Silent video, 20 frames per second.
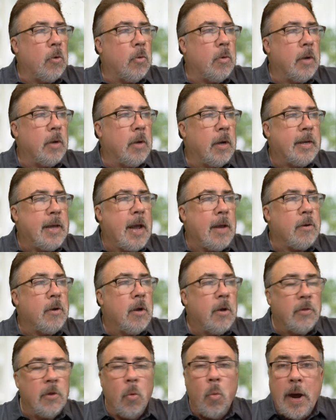So
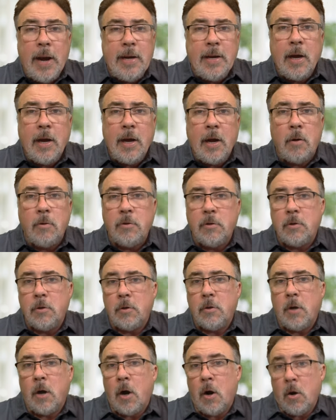again, the White House,
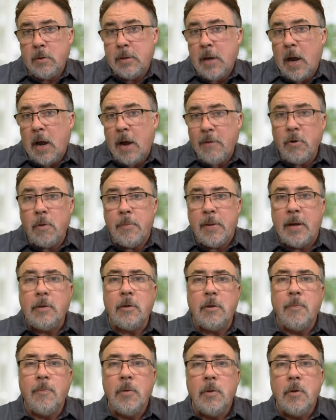our
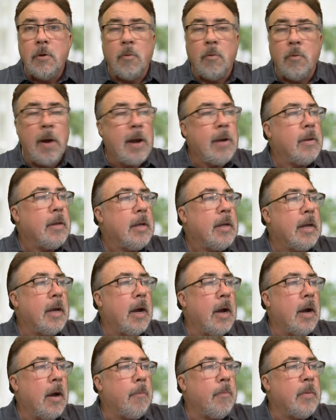government, right,
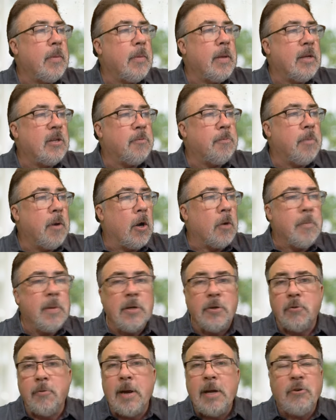um, is our
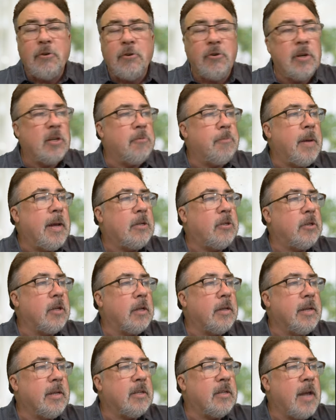administration is
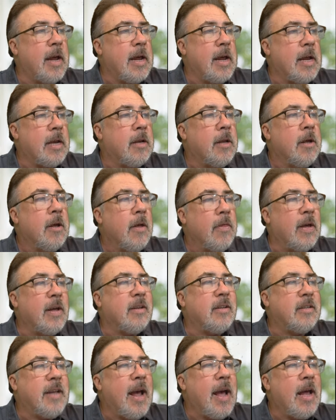basically saying
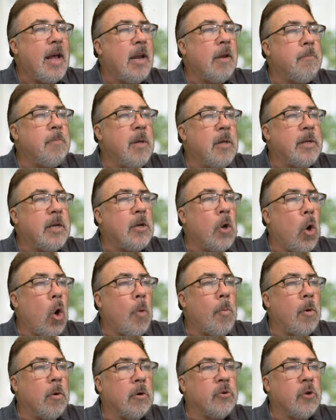that 10 million
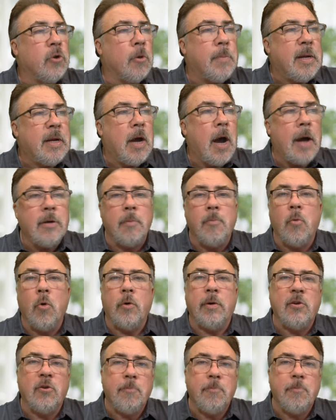homeowners are behind on
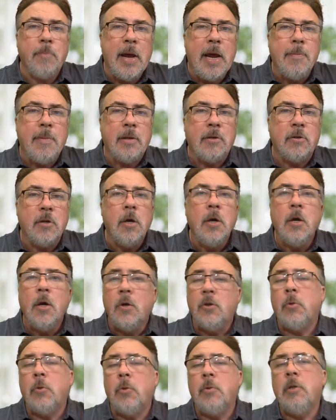mortgage payments.
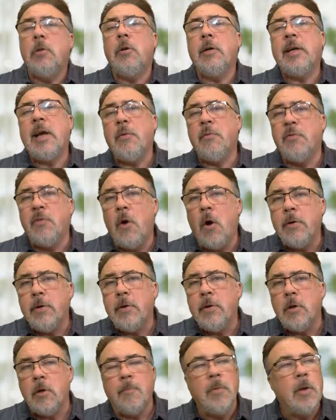So when you look at
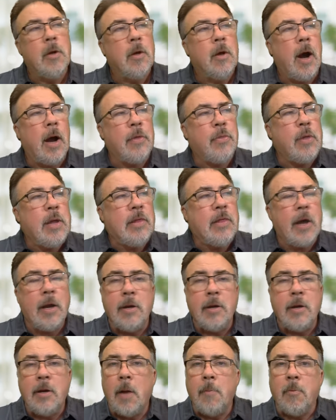volume, I think
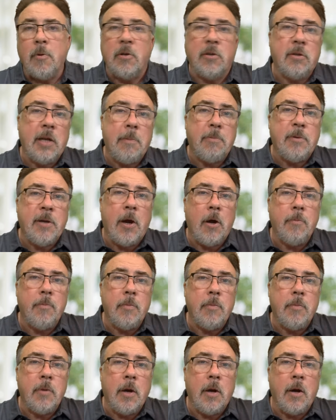that number slipped
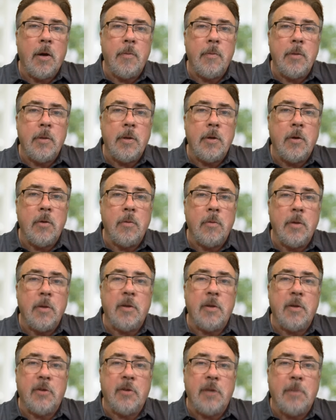out, uh, you know,
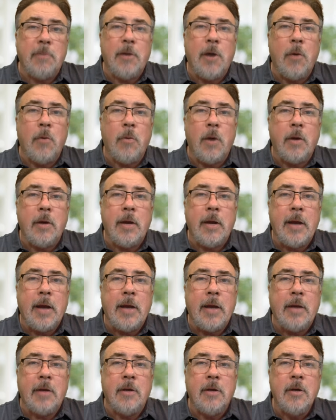slipped out,
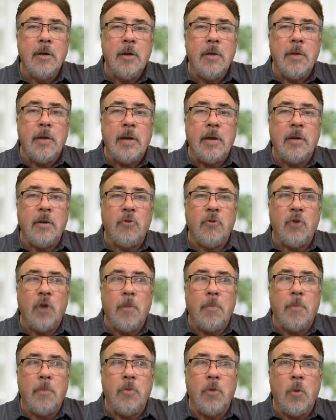and they didn't
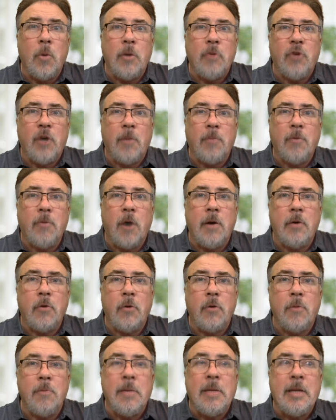jump. No one jumped on it,
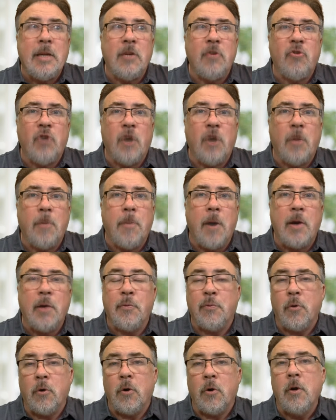or the media didn't jump on
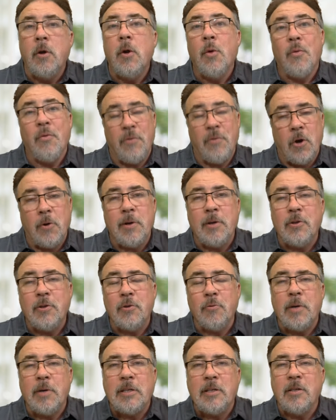it for
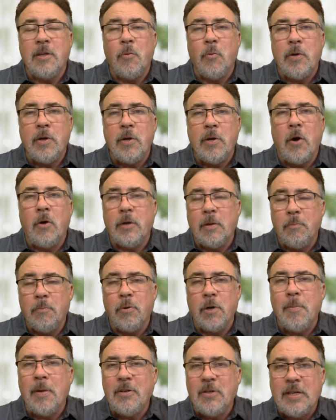various reasons that we all can
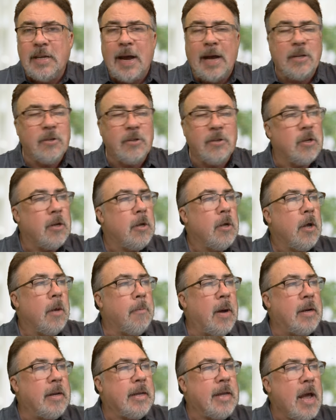pretty much guess.
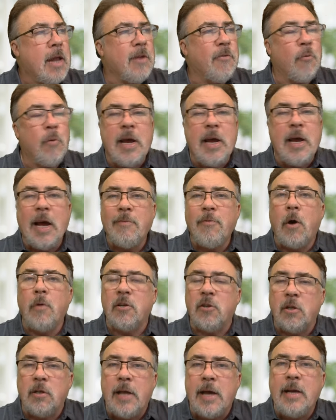But again, if we have all
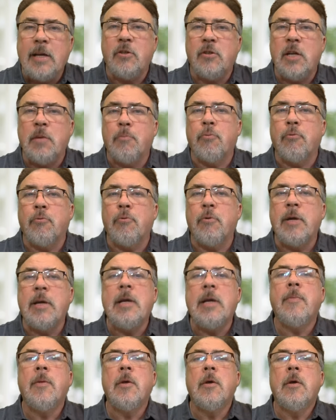this legacy
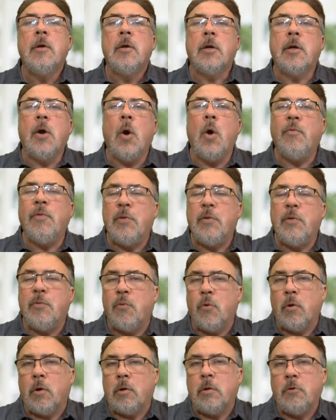pre COVID
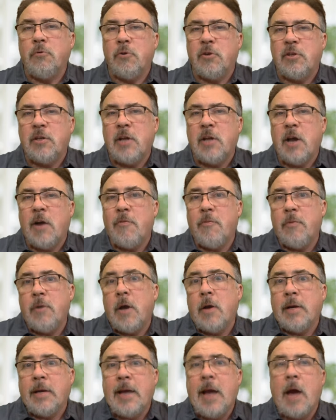foreclosure stuff
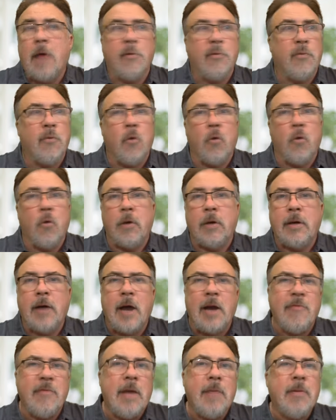unaccounted for and
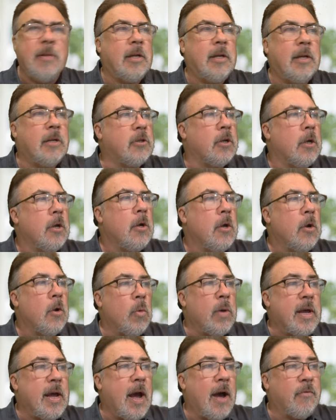kind of nebulous.
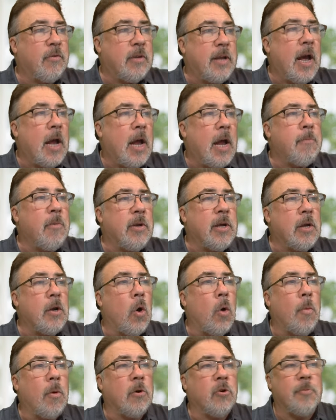We have 10 million
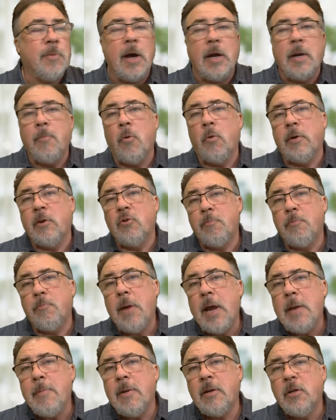homeowners behind a mortgage
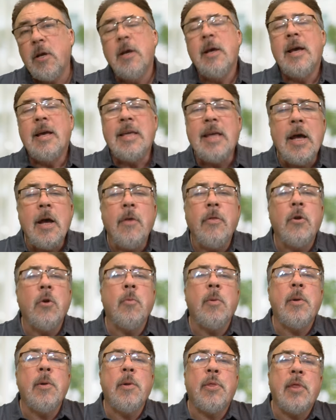payments. Yeah,
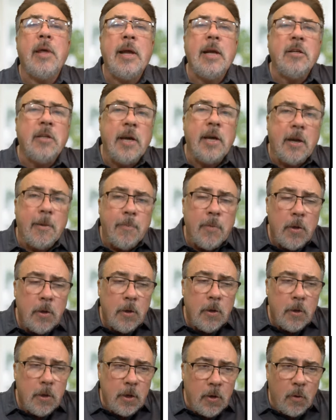there were things like,
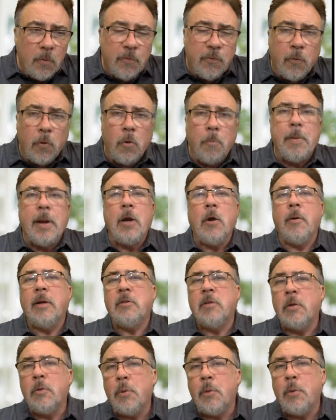you know,
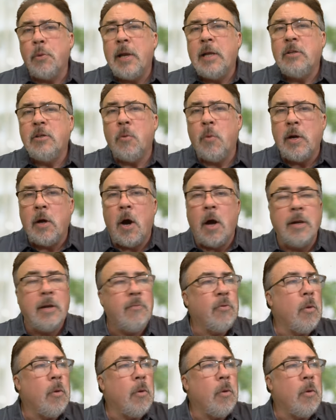forbearance, other things that went on.